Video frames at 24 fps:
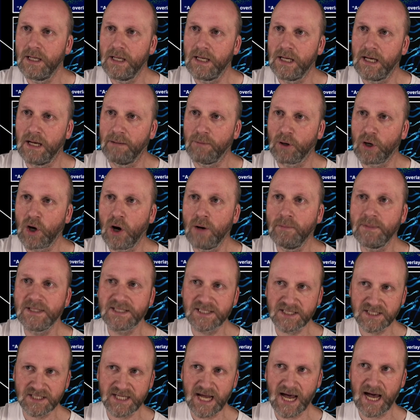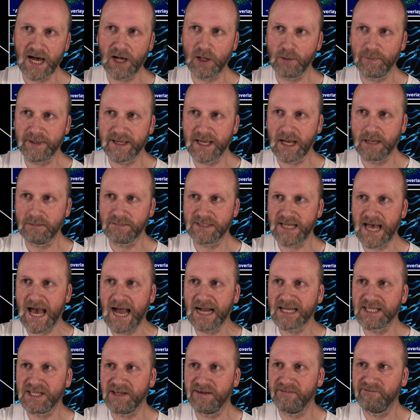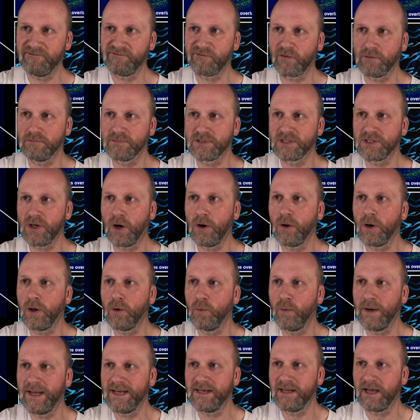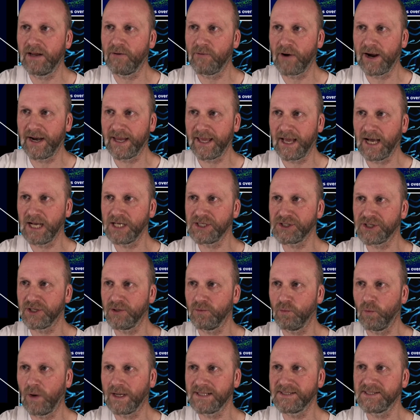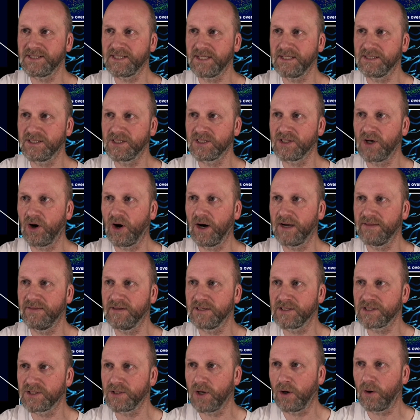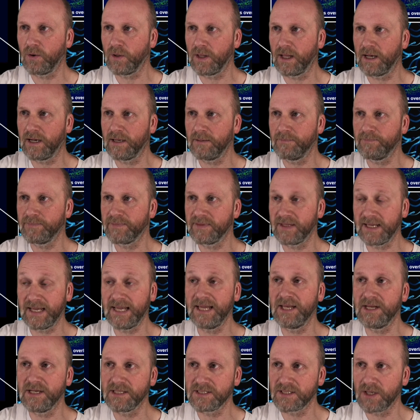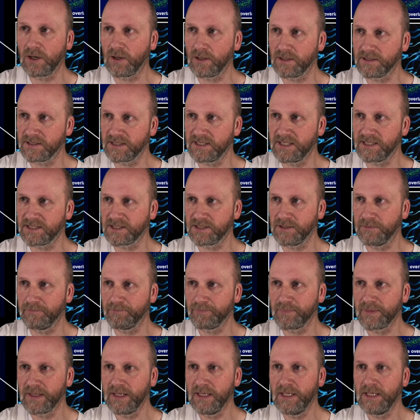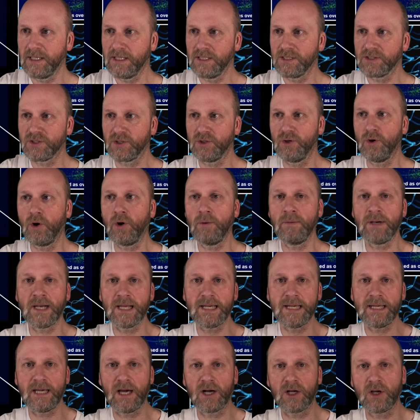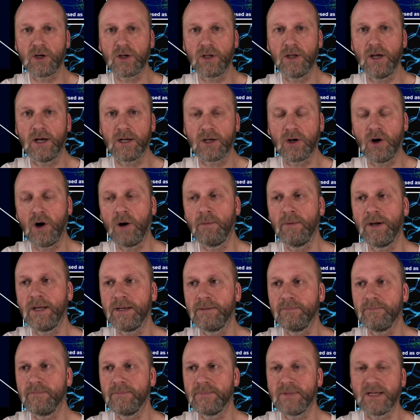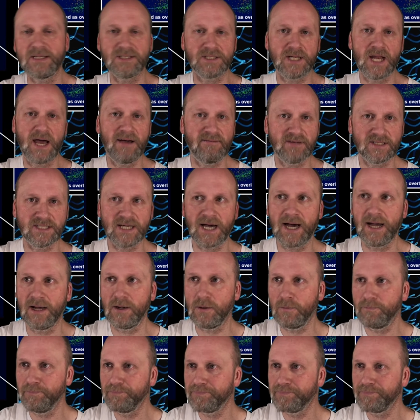A comet's tail becomes active from solar wind and radiation once inside the inner solar system. So normally a comet doesn't have a tail.